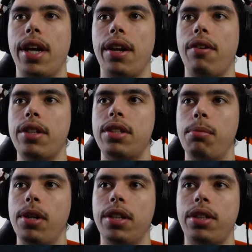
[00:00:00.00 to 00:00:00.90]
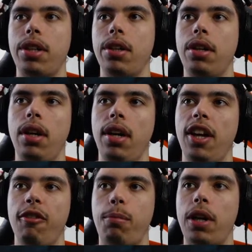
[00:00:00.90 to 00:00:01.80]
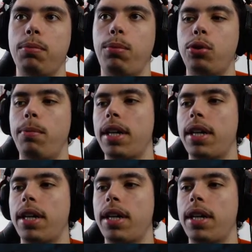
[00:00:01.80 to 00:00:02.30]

again, right? Similar as here. If price push